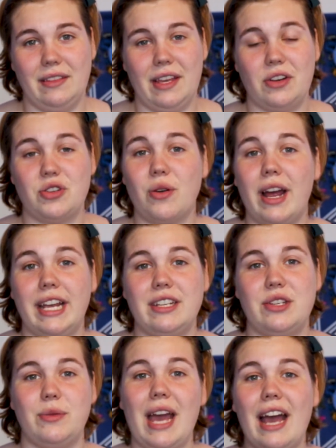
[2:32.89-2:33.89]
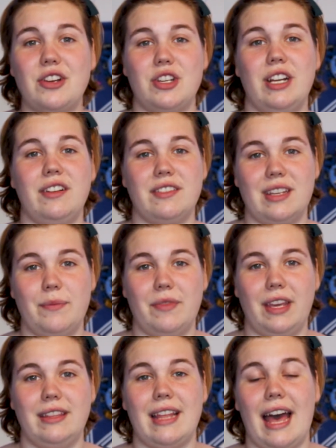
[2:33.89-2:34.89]
They're trying to cash in on
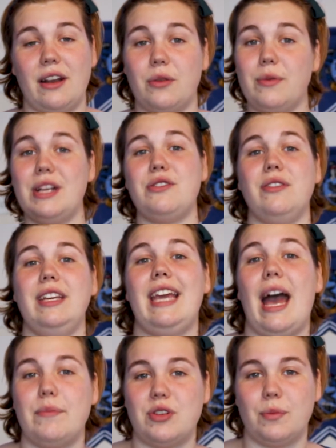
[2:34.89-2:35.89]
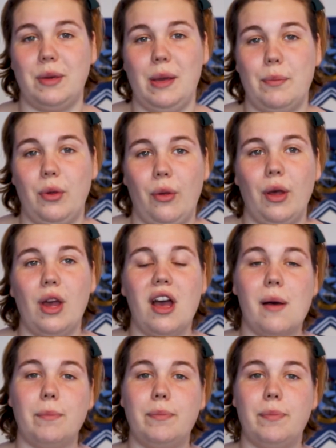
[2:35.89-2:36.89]
something that originally captured people,
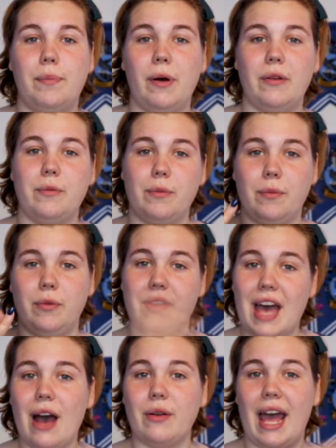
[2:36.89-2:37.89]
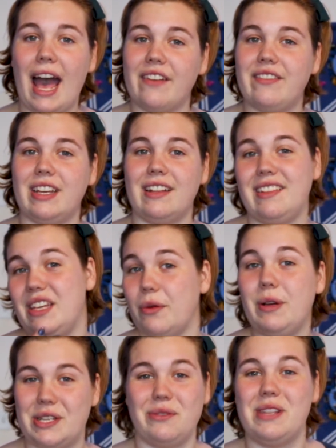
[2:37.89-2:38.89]
but without having the
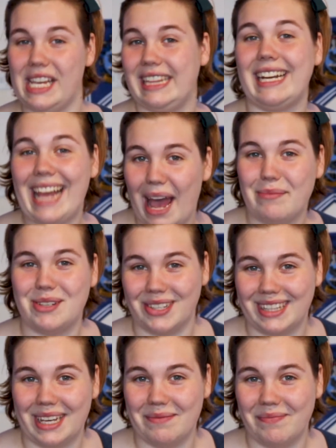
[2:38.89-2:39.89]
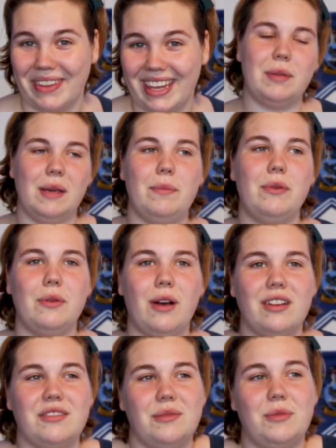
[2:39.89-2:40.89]
original thing that captured them. People
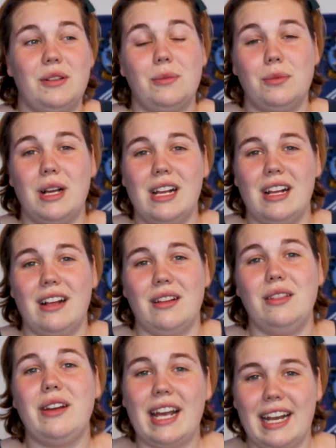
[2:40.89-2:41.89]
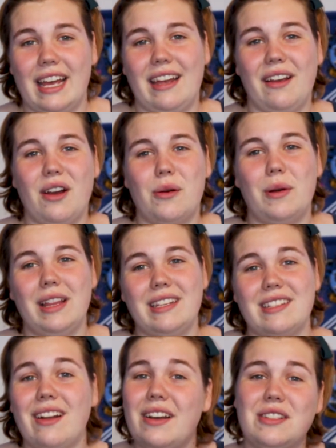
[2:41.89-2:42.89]
often will look at it and go, well,
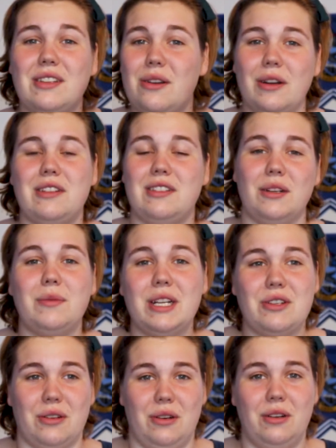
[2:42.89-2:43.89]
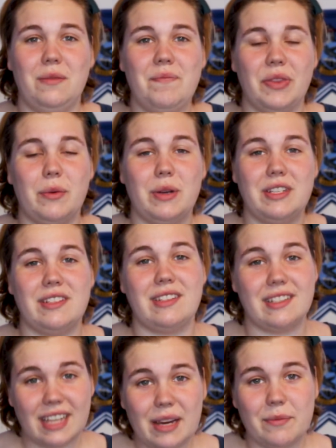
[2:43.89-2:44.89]
it's not as good as the original, which is the
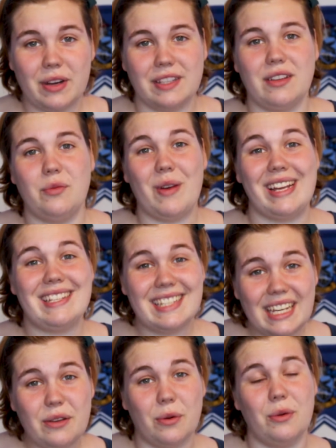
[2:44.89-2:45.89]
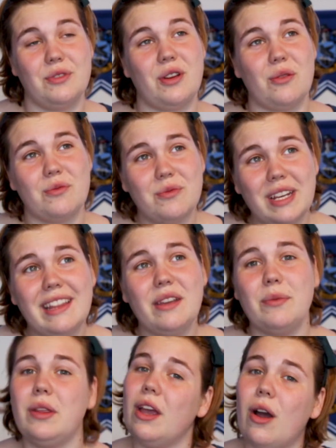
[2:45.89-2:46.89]
same reason why sequels are really,
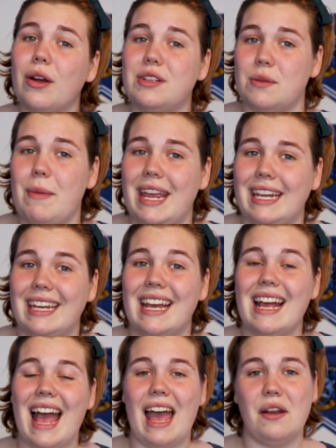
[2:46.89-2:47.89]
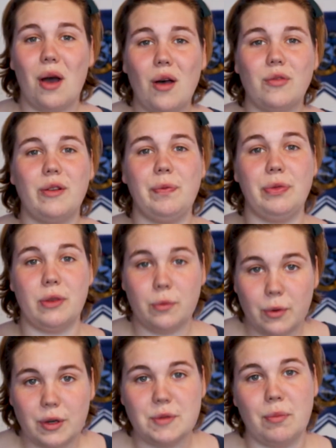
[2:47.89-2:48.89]
really hard to make, and often the
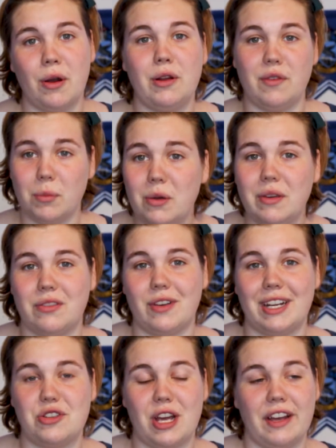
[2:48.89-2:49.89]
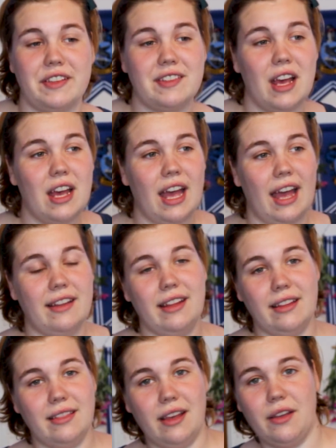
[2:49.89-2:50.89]
worst part of a movie franchise, and
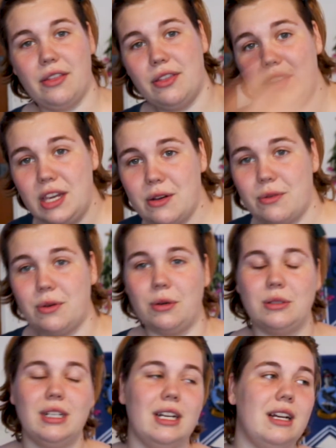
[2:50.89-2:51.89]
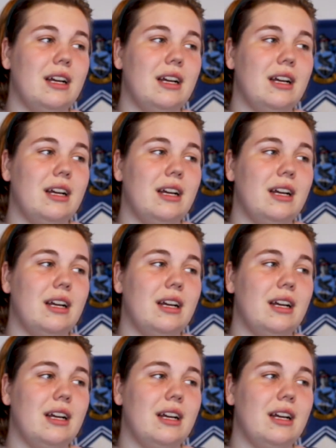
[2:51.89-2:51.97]
then the sequel,